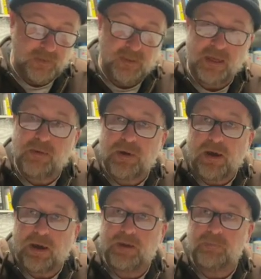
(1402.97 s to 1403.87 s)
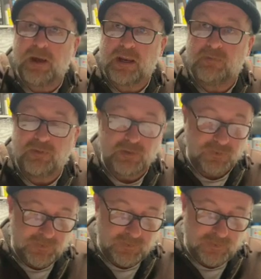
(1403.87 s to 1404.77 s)
Think about how your body
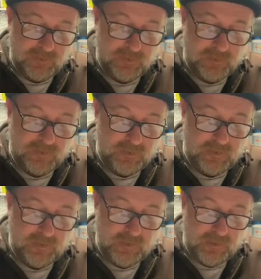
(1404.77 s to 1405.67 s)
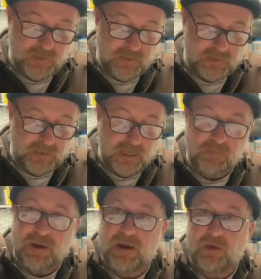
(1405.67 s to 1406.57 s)
feels. Think
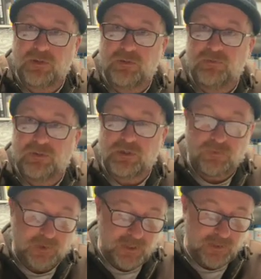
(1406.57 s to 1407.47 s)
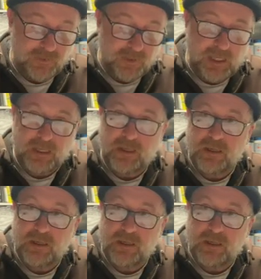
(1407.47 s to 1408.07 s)
about how you feel when you're doing it.